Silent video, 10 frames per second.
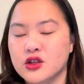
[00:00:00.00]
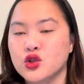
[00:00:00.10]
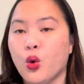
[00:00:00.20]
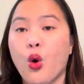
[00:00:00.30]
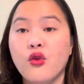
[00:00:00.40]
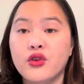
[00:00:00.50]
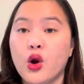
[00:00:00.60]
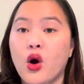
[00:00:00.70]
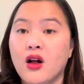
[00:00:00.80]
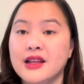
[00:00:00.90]
So
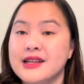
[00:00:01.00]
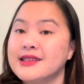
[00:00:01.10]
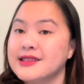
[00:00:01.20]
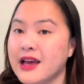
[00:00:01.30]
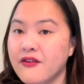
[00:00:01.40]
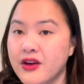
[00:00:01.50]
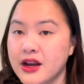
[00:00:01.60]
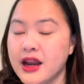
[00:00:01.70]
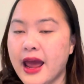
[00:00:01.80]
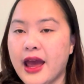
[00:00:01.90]
overall, it's
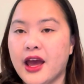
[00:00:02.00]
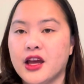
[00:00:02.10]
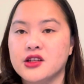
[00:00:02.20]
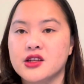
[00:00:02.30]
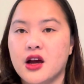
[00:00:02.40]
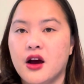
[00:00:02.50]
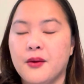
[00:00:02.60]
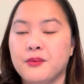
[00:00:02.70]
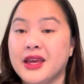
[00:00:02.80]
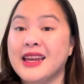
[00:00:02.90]
7 and
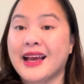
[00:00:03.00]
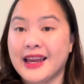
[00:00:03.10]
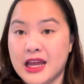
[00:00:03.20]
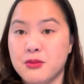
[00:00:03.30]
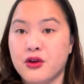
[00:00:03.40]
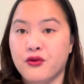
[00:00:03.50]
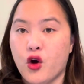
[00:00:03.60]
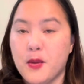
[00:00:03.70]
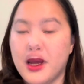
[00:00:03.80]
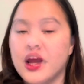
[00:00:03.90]
in academic
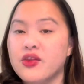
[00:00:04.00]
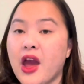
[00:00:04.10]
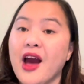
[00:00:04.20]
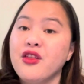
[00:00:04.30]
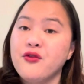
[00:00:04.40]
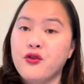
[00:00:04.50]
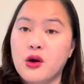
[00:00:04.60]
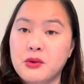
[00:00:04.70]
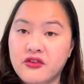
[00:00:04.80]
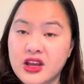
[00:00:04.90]
format. In the other
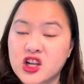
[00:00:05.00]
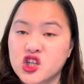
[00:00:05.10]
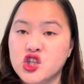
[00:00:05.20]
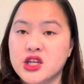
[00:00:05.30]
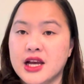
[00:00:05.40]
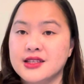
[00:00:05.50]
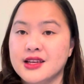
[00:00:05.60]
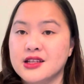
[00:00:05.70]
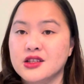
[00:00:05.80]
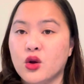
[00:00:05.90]
form of English test,
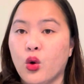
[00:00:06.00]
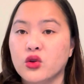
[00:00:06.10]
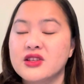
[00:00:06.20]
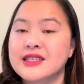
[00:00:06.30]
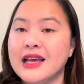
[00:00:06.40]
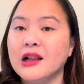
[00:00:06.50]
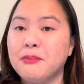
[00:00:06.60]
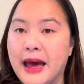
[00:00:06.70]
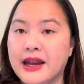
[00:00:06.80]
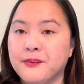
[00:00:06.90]
it's called
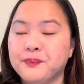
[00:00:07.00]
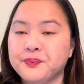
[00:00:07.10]
CELBAN.